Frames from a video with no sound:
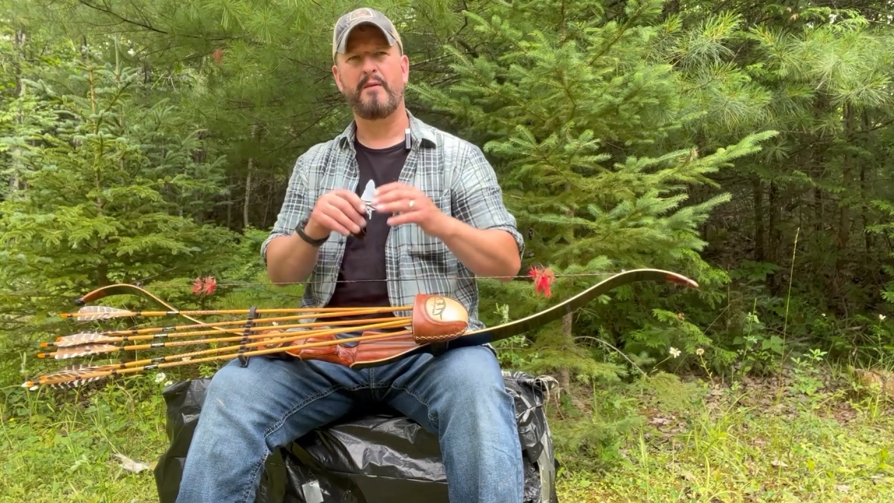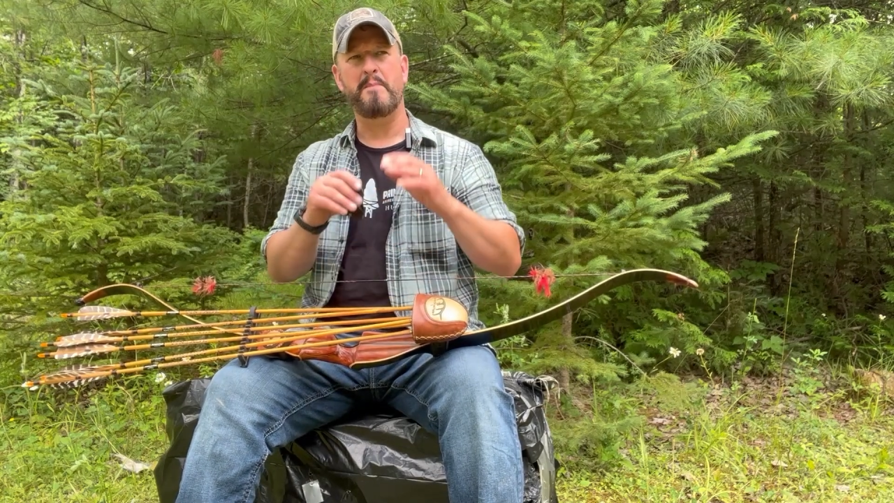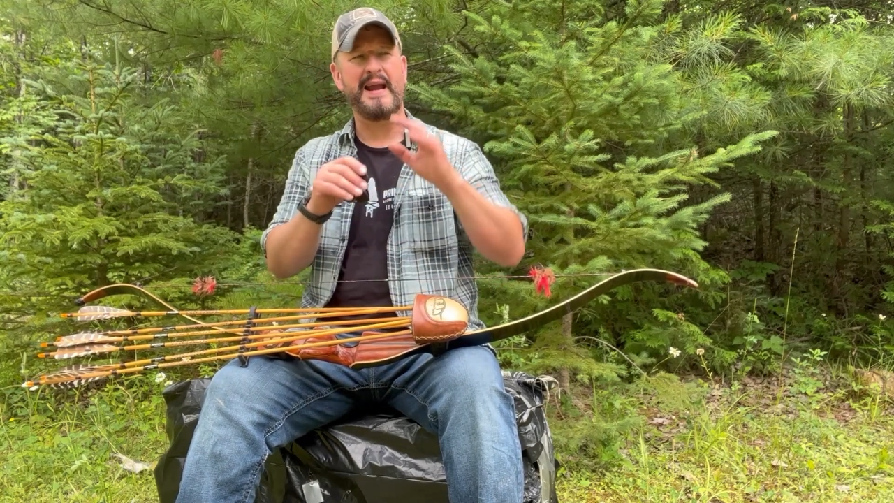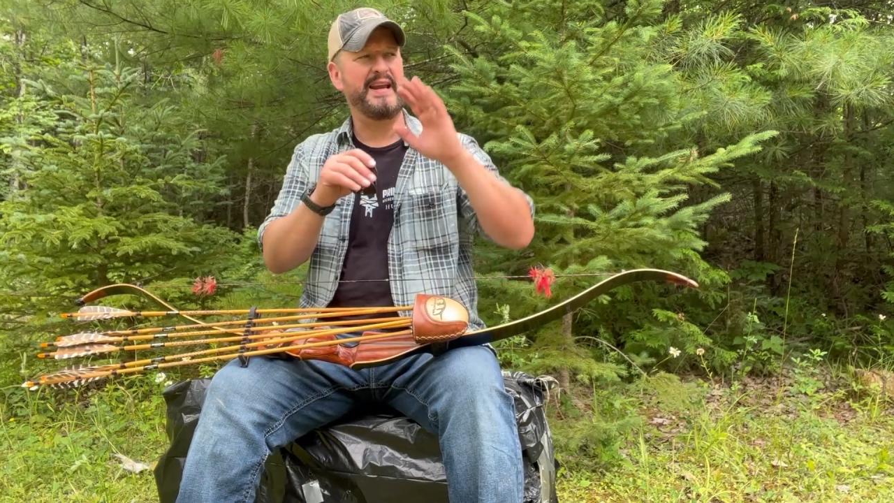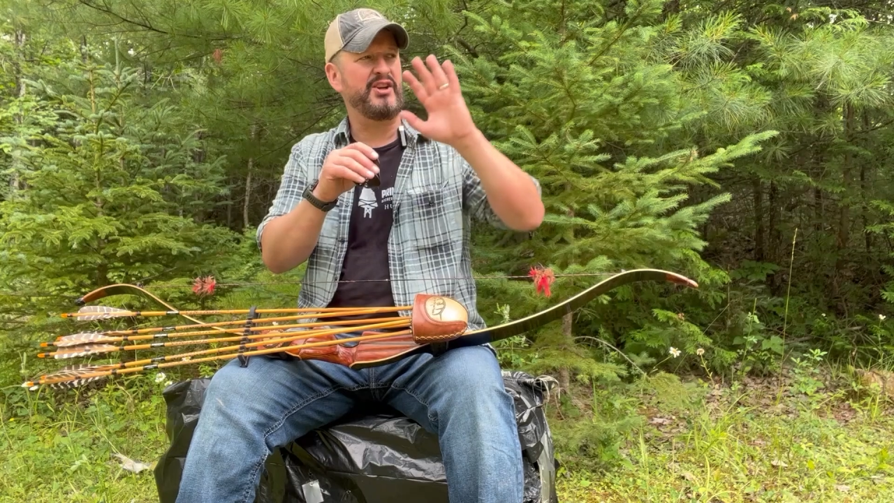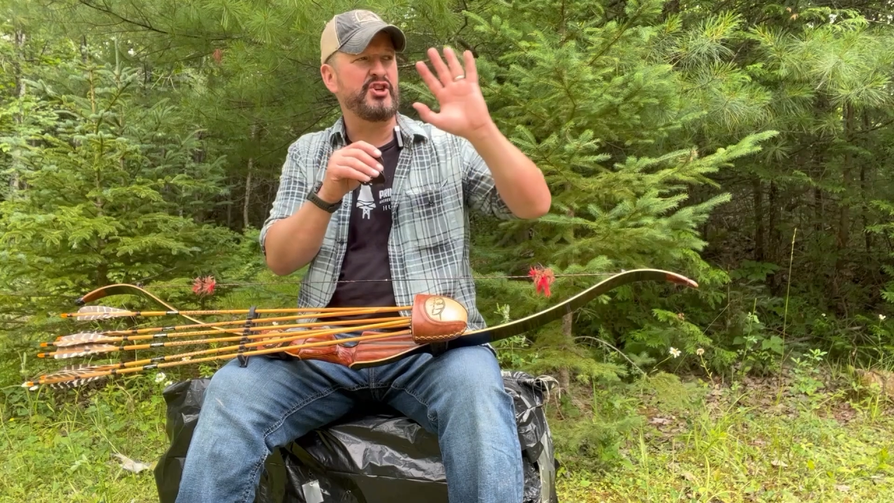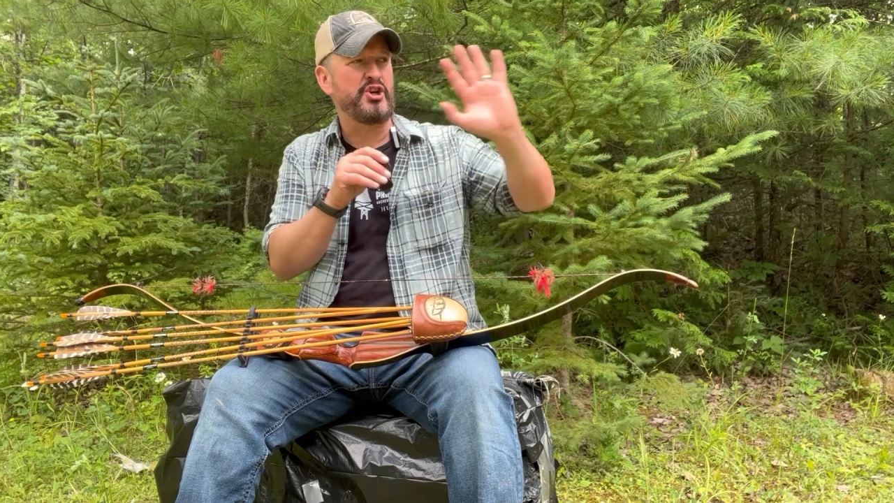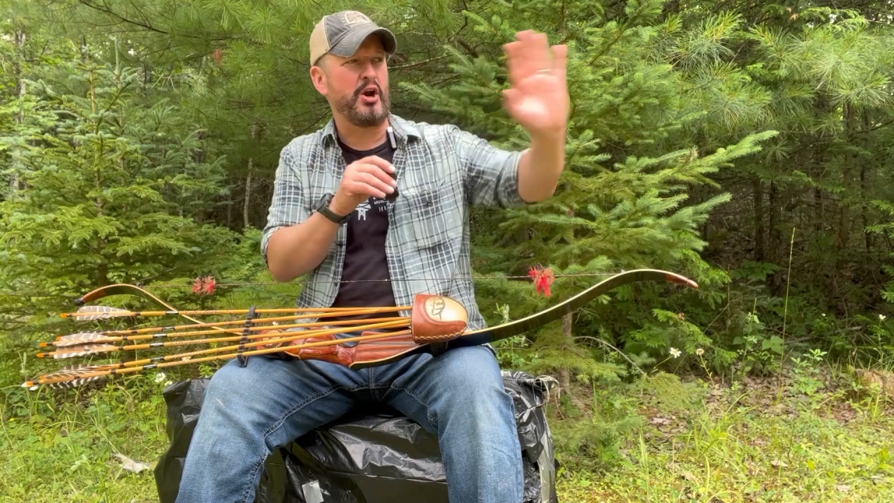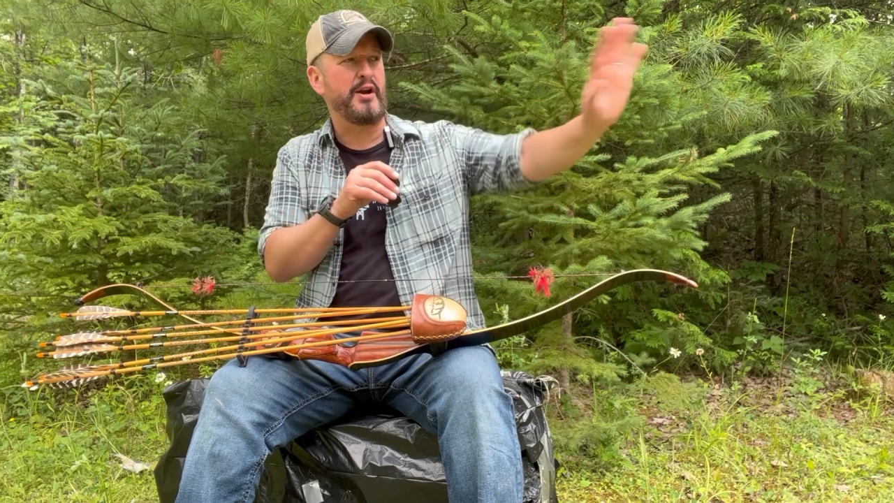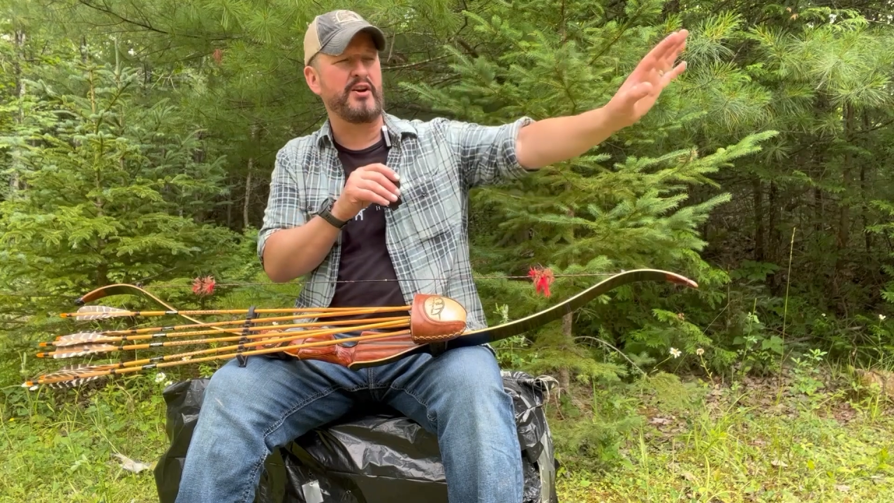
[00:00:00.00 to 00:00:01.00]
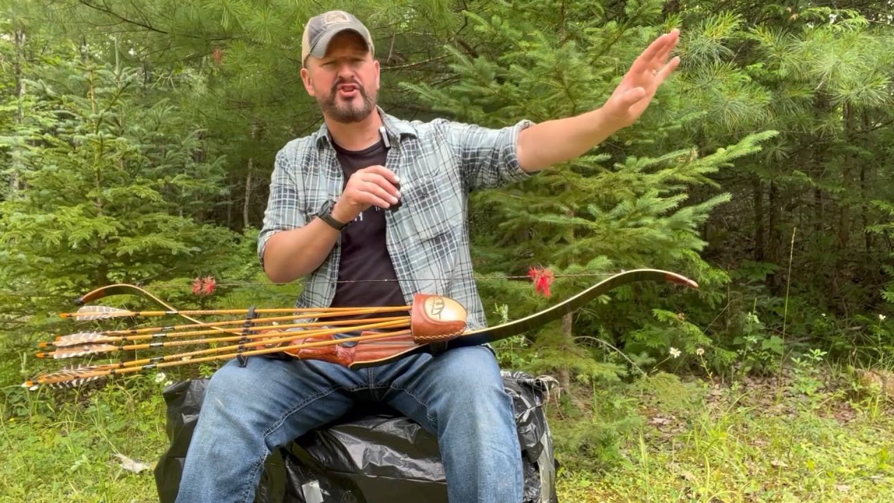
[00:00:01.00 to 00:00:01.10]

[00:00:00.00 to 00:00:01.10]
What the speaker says: making sure your